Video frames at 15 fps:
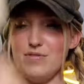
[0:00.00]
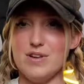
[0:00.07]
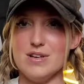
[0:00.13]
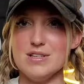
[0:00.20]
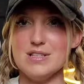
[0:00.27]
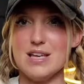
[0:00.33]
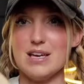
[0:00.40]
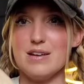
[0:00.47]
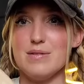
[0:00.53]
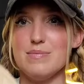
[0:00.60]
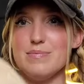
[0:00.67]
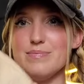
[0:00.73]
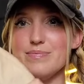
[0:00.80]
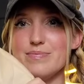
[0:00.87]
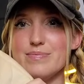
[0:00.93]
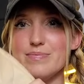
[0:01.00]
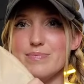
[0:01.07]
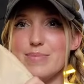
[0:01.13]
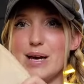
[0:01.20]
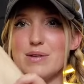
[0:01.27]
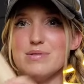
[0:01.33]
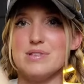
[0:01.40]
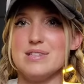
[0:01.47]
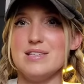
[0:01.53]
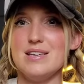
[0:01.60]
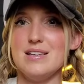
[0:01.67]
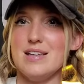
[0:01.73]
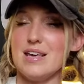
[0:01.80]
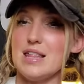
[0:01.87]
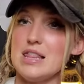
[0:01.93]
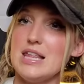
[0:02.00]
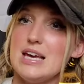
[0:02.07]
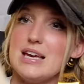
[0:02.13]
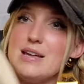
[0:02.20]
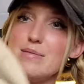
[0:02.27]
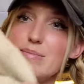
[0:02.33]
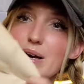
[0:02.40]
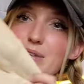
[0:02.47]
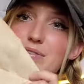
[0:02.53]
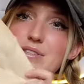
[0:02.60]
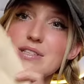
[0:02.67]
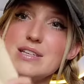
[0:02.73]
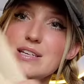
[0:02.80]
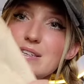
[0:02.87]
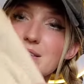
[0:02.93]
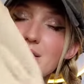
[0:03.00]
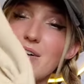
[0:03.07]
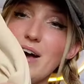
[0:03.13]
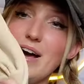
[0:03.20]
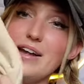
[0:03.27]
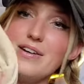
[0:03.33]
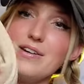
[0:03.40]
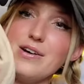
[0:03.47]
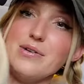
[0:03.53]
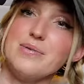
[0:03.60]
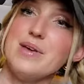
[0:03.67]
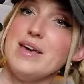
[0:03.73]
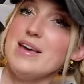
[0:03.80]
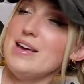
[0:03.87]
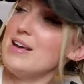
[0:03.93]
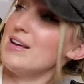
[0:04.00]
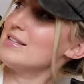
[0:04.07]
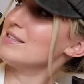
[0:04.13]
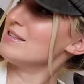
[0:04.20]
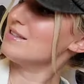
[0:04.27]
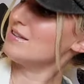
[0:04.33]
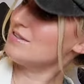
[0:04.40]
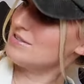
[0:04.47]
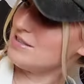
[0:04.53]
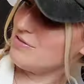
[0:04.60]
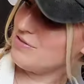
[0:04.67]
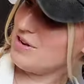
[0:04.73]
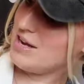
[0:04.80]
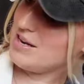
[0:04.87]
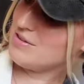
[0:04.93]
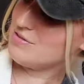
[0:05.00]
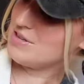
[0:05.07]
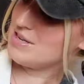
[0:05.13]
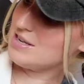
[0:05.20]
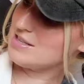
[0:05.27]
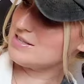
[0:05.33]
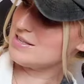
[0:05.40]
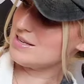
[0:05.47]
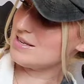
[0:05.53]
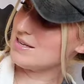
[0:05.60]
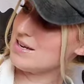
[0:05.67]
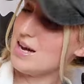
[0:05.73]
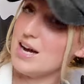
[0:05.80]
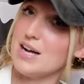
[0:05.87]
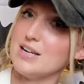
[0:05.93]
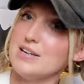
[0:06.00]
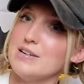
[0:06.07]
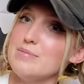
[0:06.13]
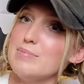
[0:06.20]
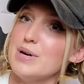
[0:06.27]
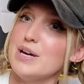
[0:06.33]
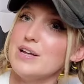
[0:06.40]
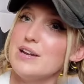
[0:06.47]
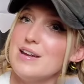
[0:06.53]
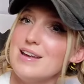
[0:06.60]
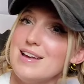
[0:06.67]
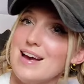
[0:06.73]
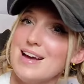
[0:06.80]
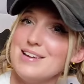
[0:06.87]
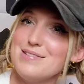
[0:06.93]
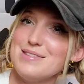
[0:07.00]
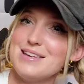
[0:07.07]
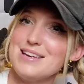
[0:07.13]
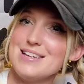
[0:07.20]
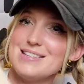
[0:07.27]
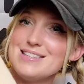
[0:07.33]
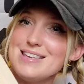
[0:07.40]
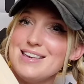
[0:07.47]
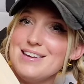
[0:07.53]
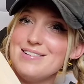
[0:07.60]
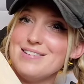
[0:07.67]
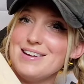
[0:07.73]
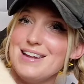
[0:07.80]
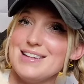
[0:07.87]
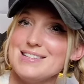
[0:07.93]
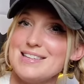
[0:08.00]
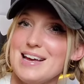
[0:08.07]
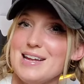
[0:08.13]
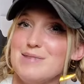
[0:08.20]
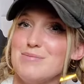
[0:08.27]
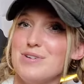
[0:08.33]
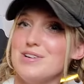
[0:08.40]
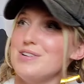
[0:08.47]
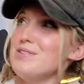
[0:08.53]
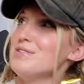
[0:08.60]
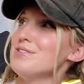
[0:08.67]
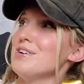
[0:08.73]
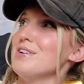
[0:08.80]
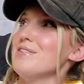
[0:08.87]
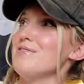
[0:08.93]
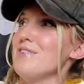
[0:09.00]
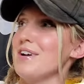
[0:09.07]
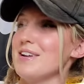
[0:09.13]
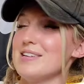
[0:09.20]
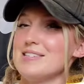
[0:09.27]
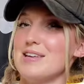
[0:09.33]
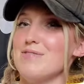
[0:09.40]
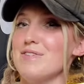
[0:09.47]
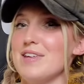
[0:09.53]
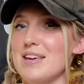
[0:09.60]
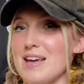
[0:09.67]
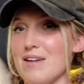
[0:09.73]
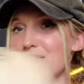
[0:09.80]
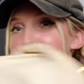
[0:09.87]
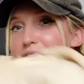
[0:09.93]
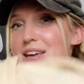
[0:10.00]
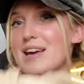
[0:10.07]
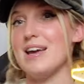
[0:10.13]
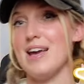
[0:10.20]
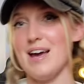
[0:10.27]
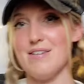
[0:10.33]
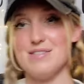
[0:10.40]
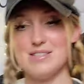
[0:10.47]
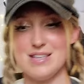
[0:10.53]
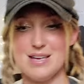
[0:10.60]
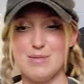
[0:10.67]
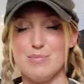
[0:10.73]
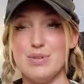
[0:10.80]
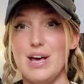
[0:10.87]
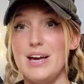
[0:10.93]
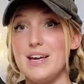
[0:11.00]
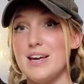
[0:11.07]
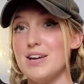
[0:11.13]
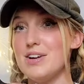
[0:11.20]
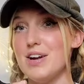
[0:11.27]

feels like bouncy, like thick and bouncy. So I don't know. It's a little different. I don't think it's like cotton, but I do think it's cute and it's kind of more neutral and fun because I feel like everything I have is like black and